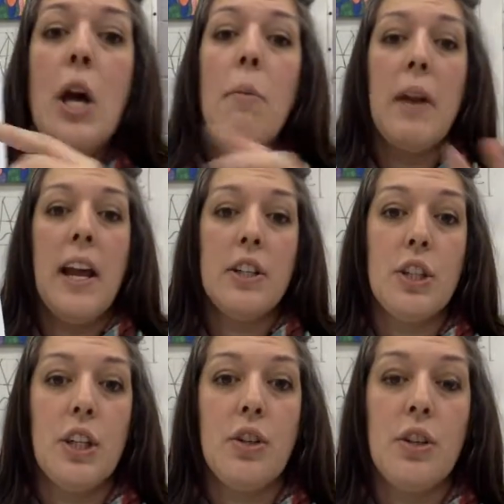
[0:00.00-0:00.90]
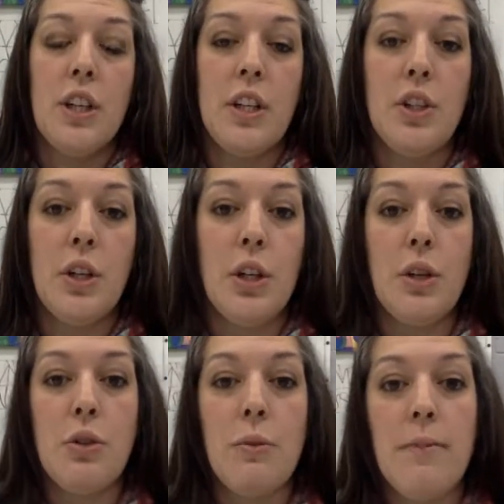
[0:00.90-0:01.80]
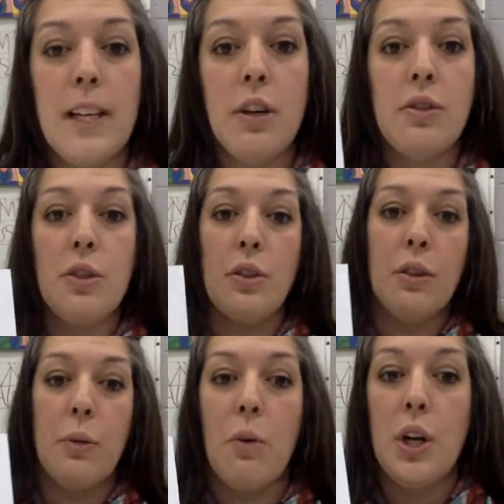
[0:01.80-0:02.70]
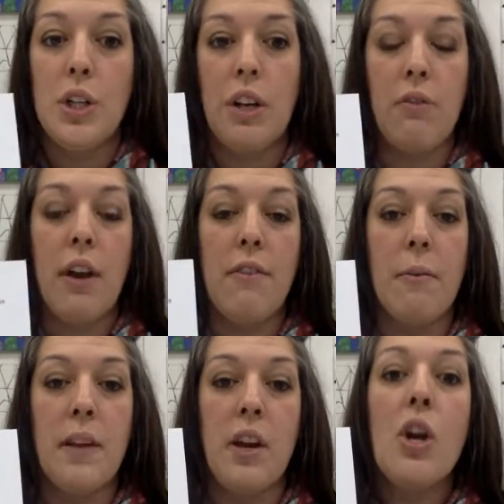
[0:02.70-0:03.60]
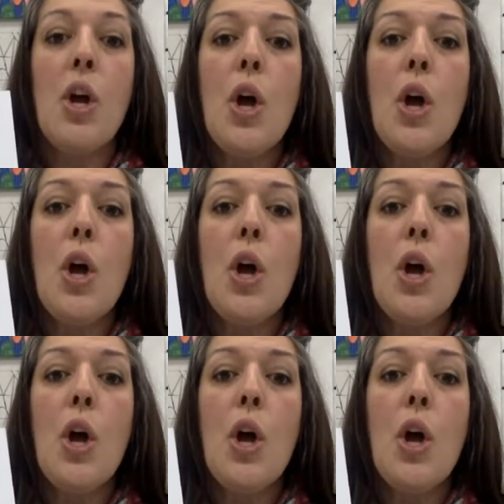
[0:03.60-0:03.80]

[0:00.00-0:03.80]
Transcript: but I actually turned it into a YouTube video so you can watch it right from there.